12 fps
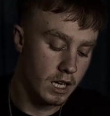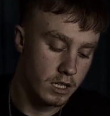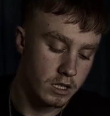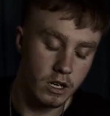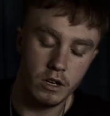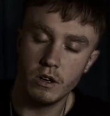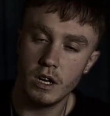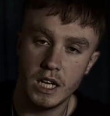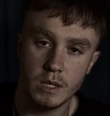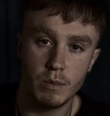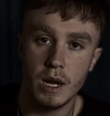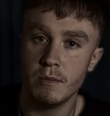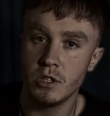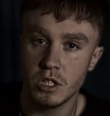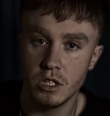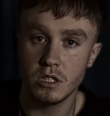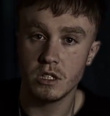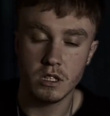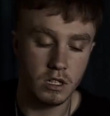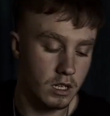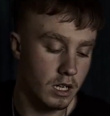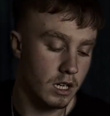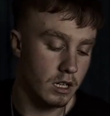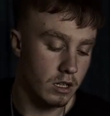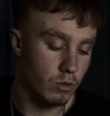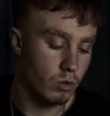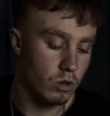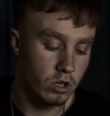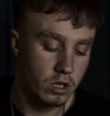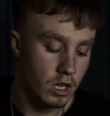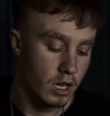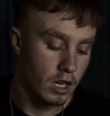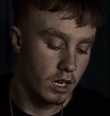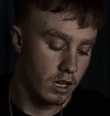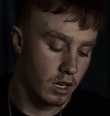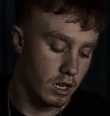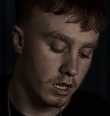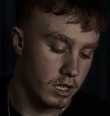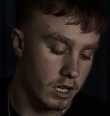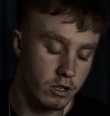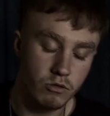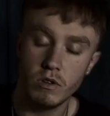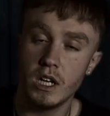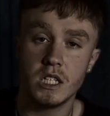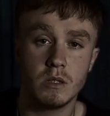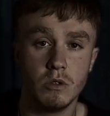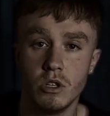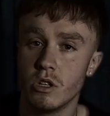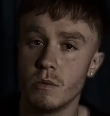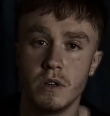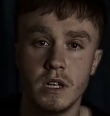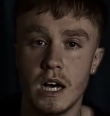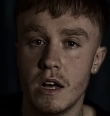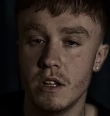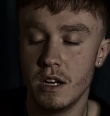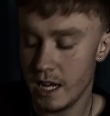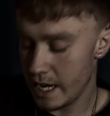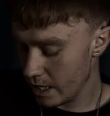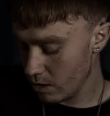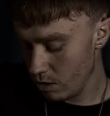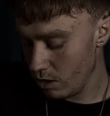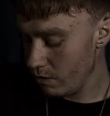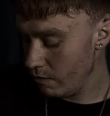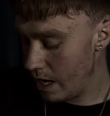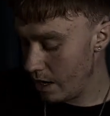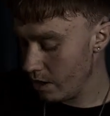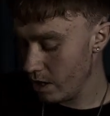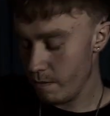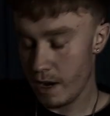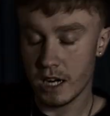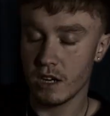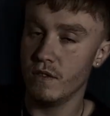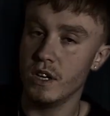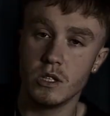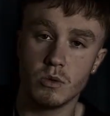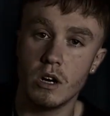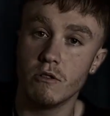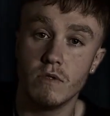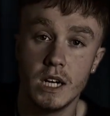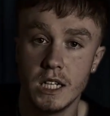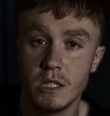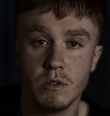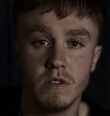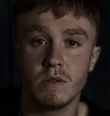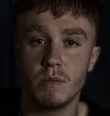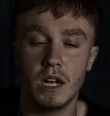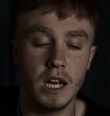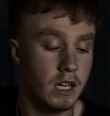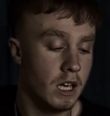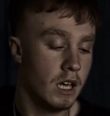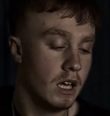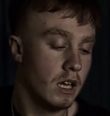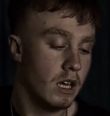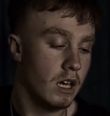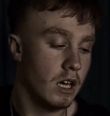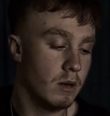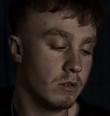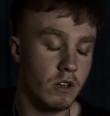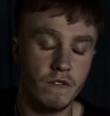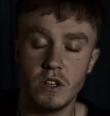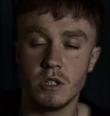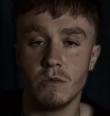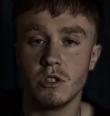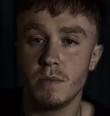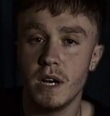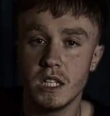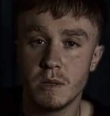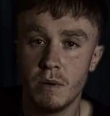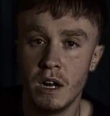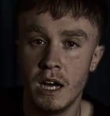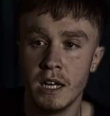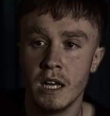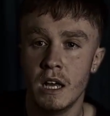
So less blemishes in the wood. It's really smooth up and down the neck, all around on the back of it as well, really smooth to play. So it feels much better to play.